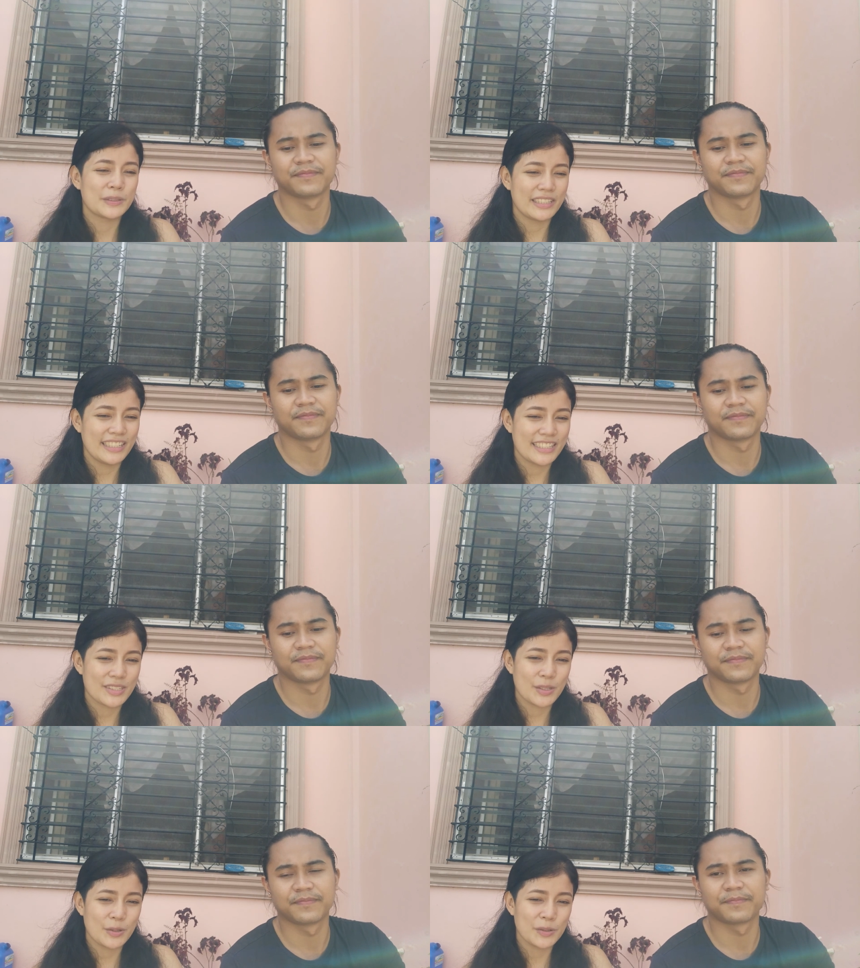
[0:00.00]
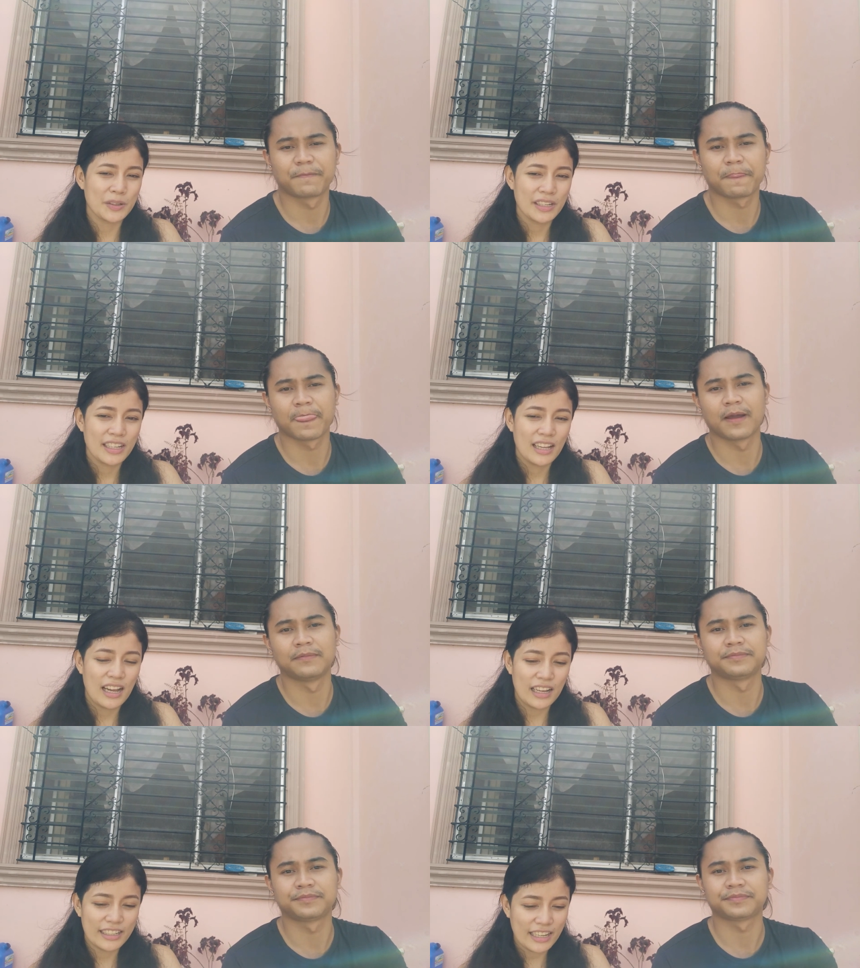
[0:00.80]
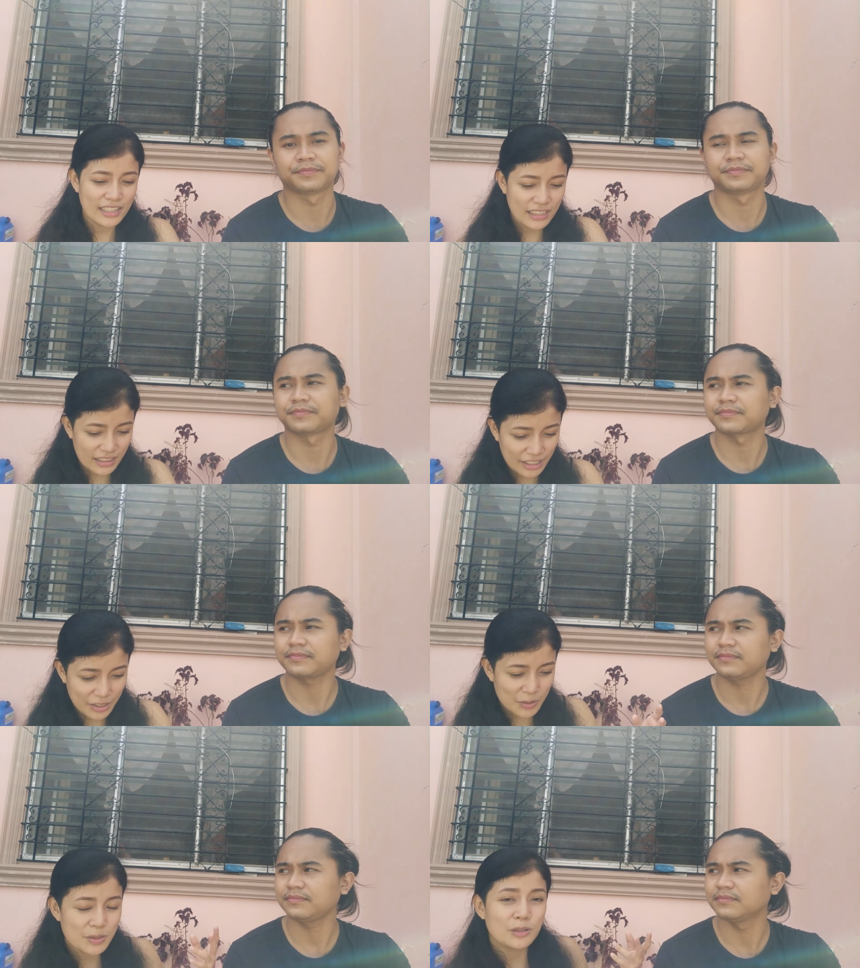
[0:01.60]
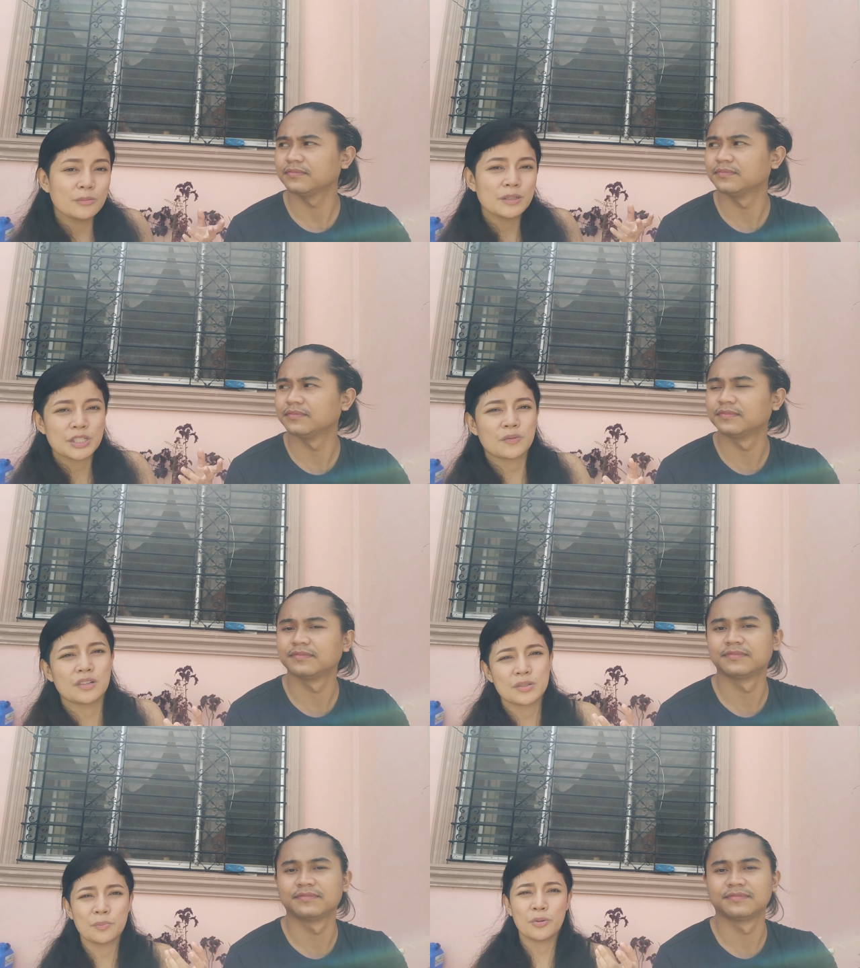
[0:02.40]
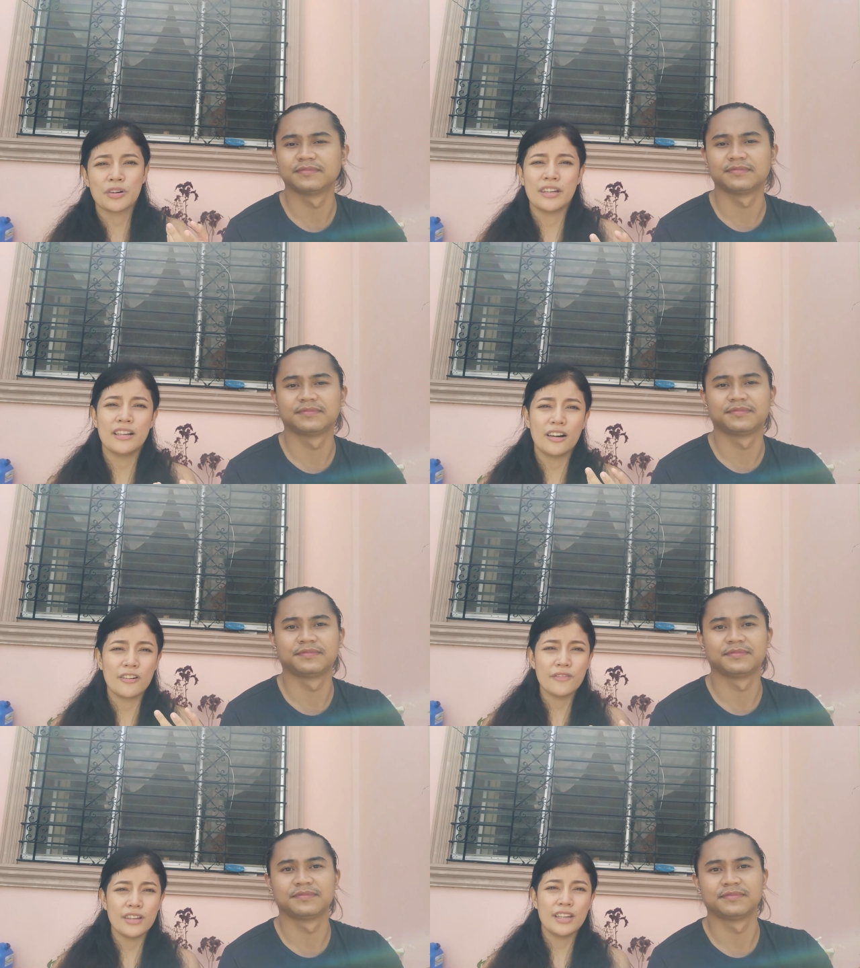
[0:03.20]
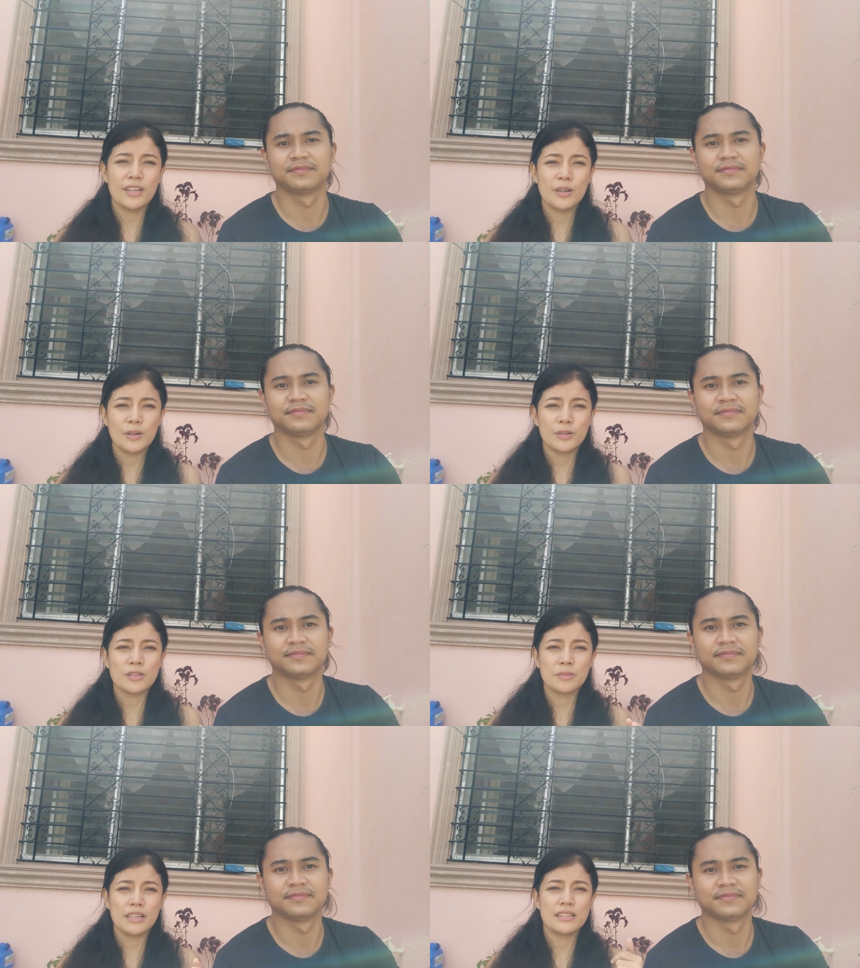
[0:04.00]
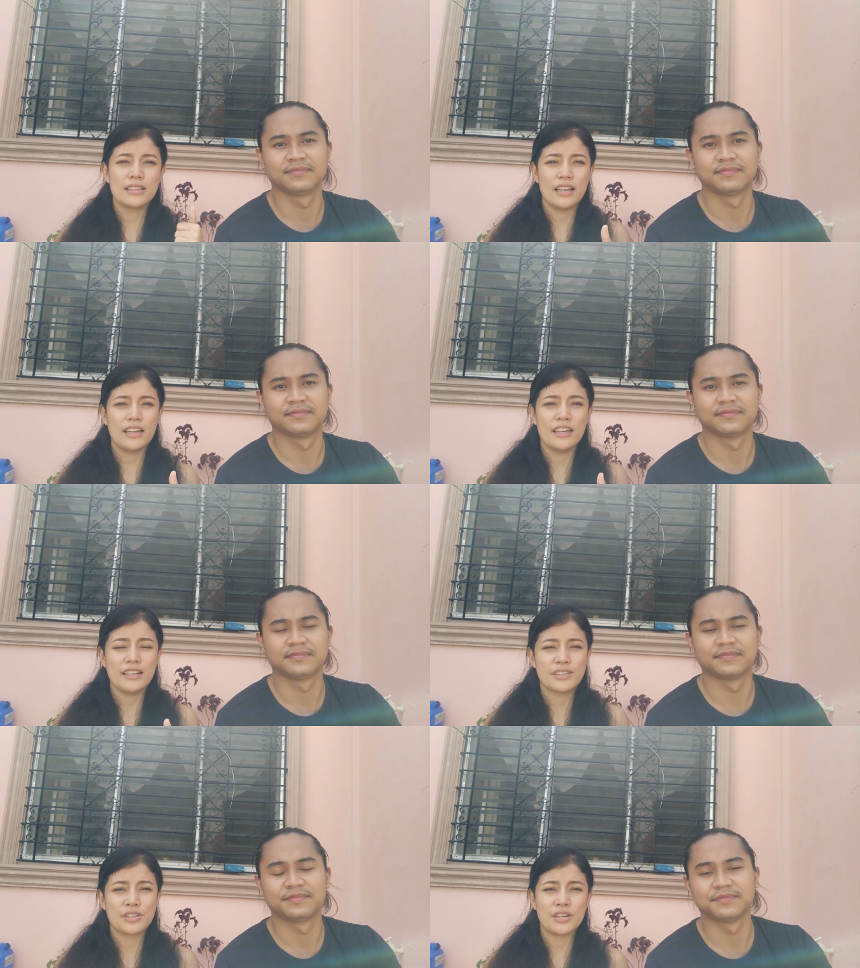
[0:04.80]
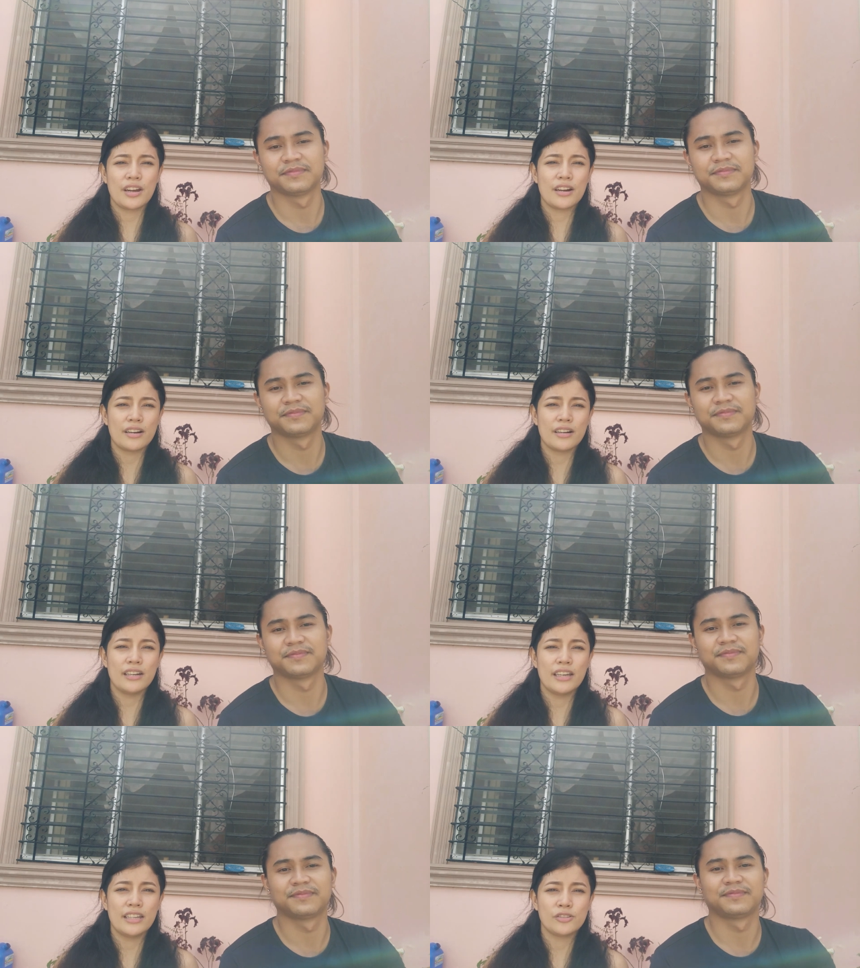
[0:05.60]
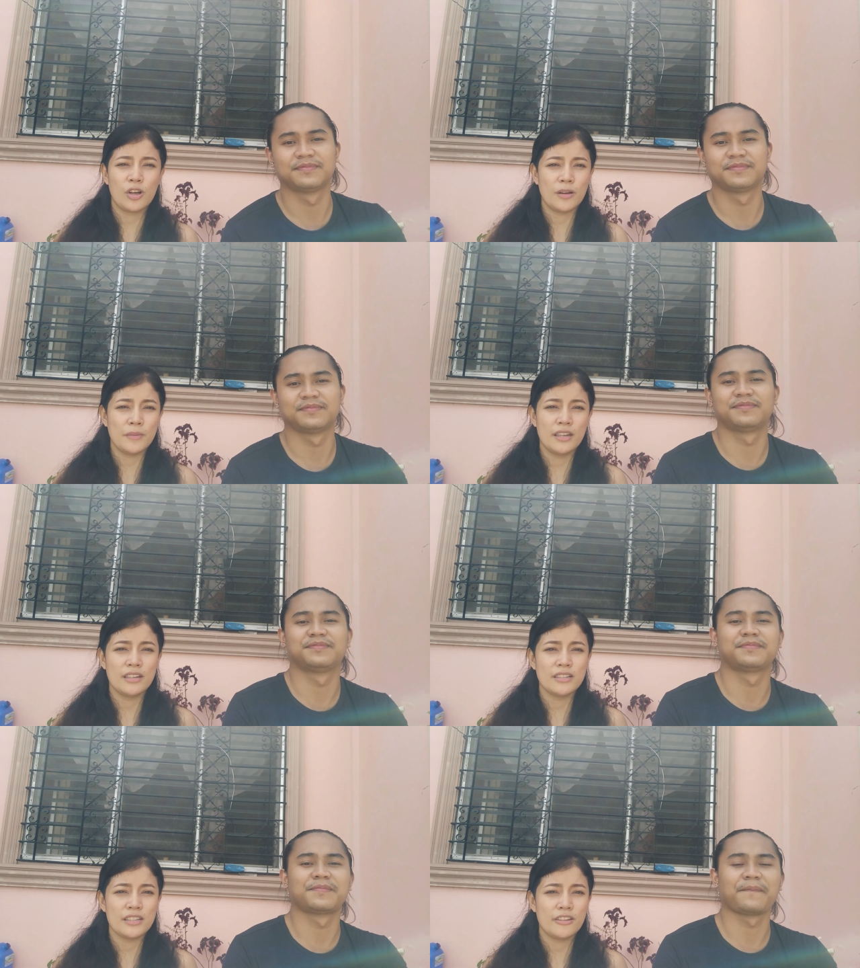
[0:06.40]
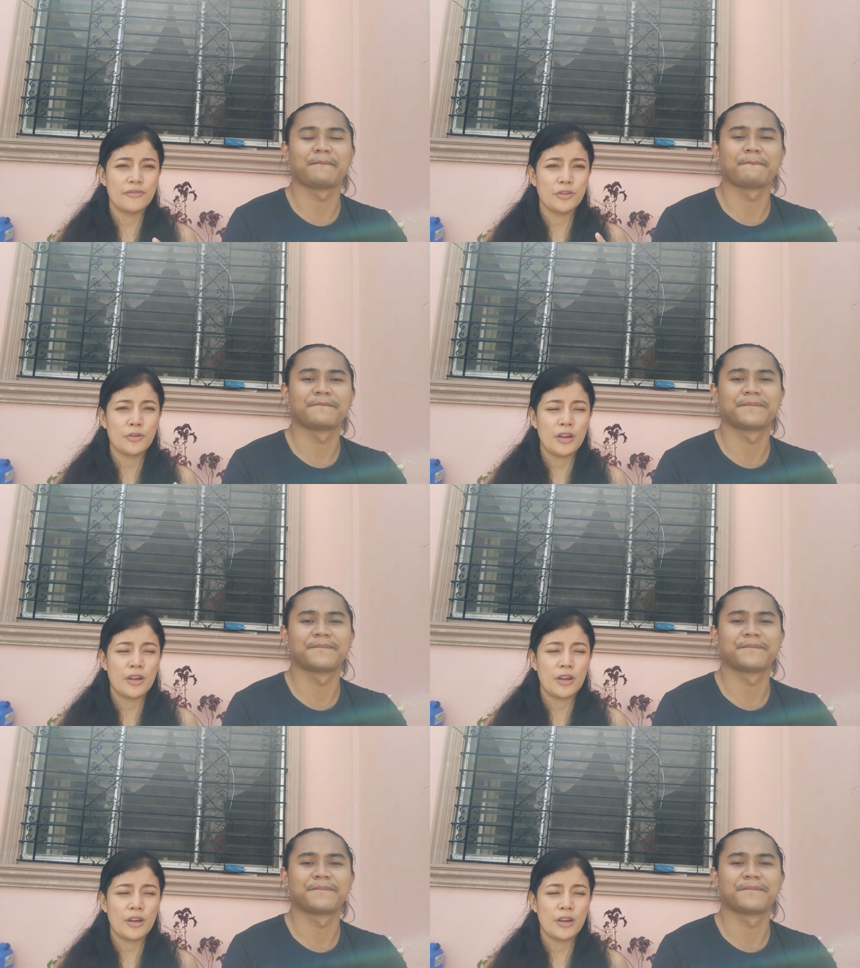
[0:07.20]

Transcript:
Speaker 1: Okay, so again, thank you so much for supporting our videos. Please like, share, and comment if you